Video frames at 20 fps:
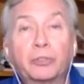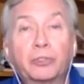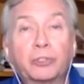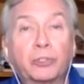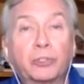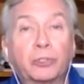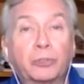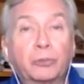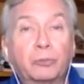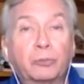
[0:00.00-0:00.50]

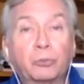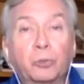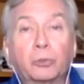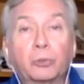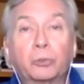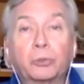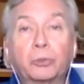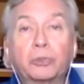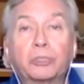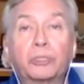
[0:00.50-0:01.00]
certain
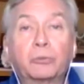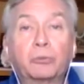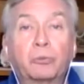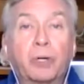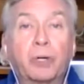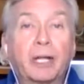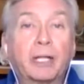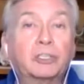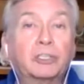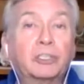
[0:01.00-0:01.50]
rules and
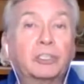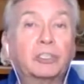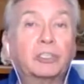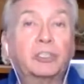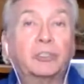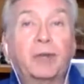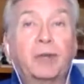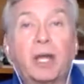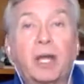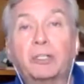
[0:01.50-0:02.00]
regs that
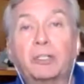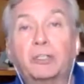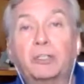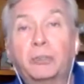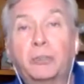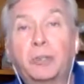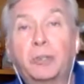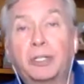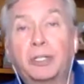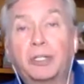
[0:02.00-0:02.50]
you've got to
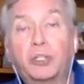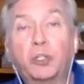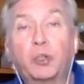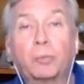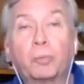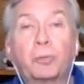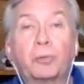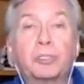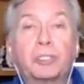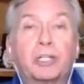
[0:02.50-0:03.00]
do in your
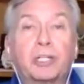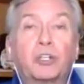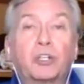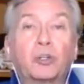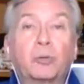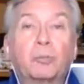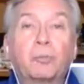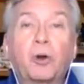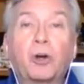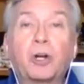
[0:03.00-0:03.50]

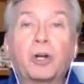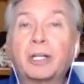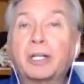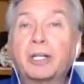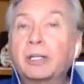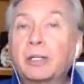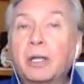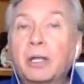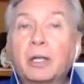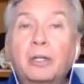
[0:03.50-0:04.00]
particular
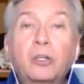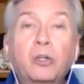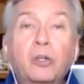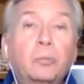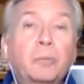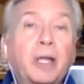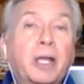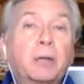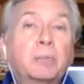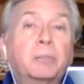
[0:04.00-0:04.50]
market, you'll
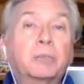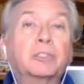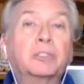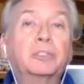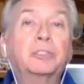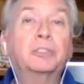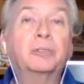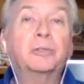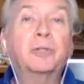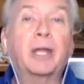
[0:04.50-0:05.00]
be able to
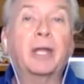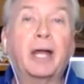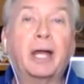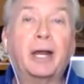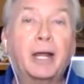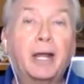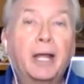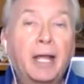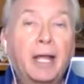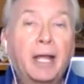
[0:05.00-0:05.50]
do
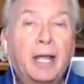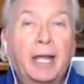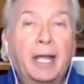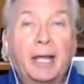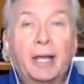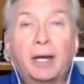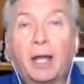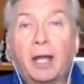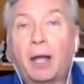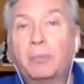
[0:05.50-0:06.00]
that.
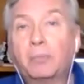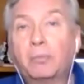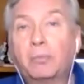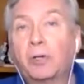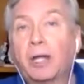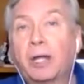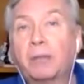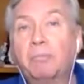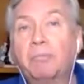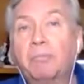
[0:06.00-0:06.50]
And I'm
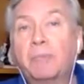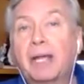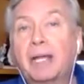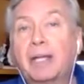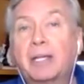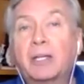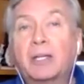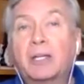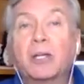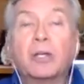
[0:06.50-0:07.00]
going to
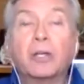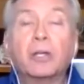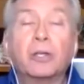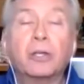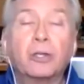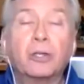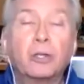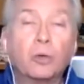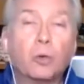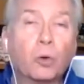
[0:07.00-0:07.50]
make
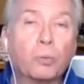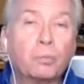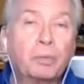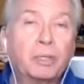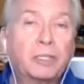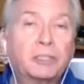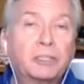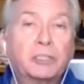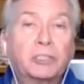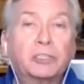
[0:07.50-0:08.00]
your
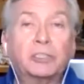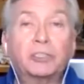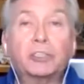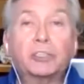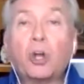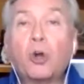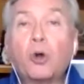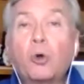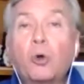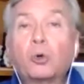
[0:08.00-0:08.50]
business
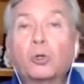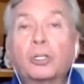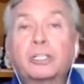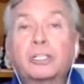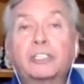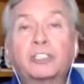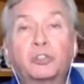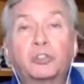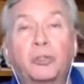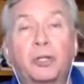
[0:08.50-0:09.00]

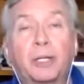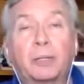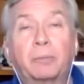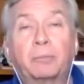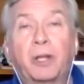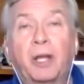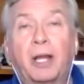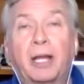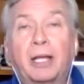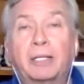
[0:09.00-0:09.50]
totally
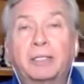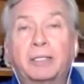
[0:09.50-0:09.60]
streamlined.